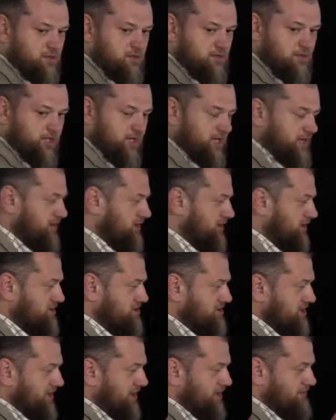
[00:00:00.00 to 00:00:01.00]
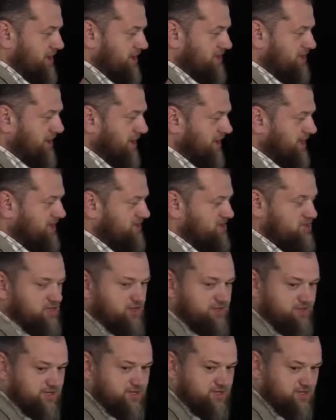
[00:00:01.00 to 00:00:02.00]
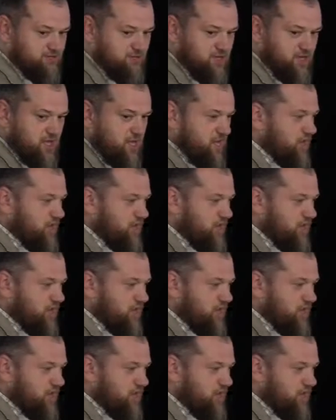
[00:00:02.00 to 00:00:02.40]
okay, they made like a derivative,